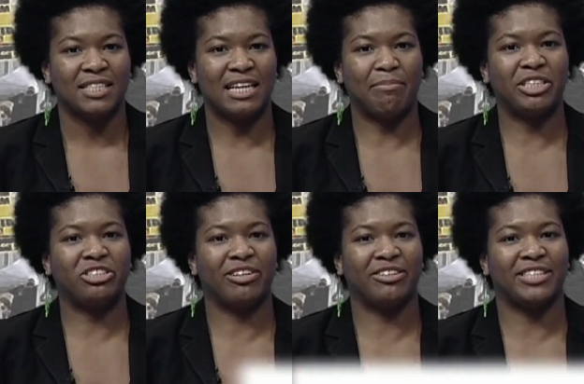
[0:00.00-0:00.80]

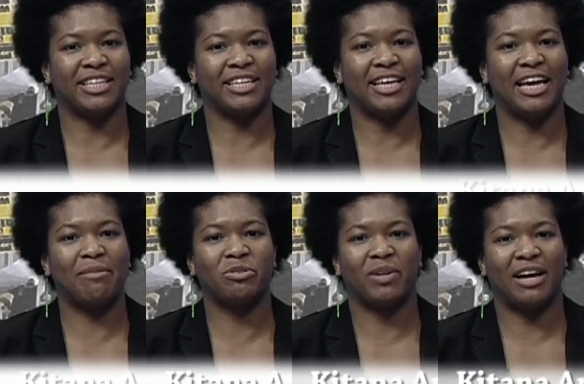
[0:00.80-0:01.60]
Demonstrators at the
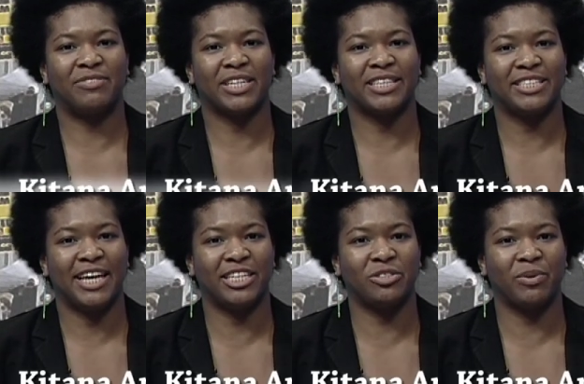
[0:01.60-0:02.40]
Games will have to
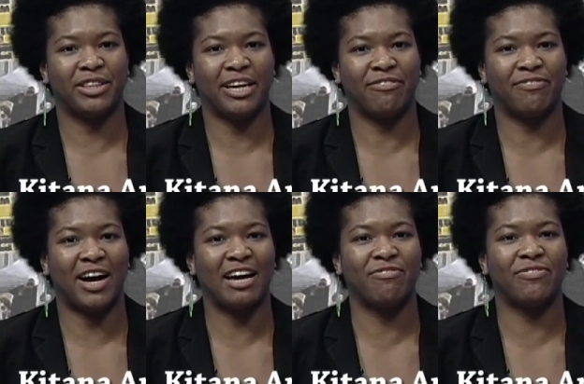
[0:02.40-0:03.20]
contend with a
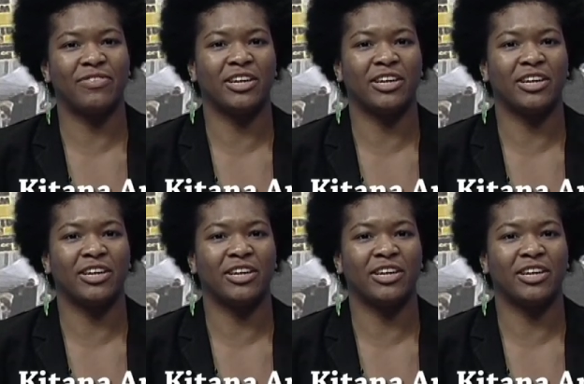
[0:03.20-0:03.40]
five